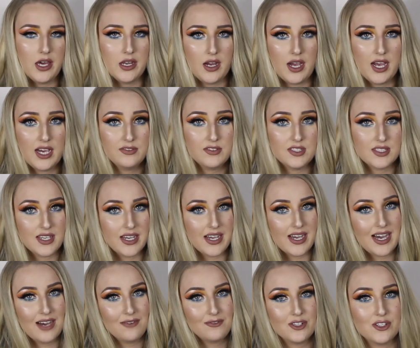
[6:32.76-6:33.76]
and I have to say I
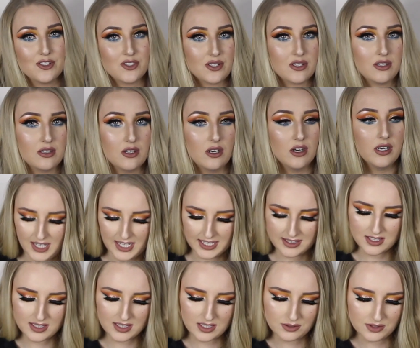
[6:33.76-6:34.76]
have used it a lot. I
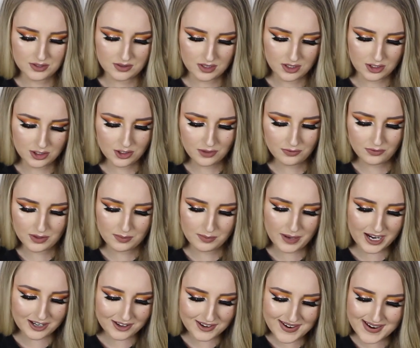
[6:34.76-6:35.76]
think that was really cute for the
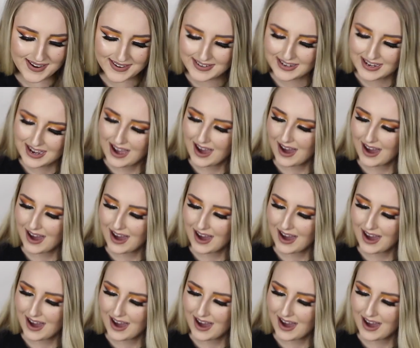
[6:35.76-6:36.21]
background.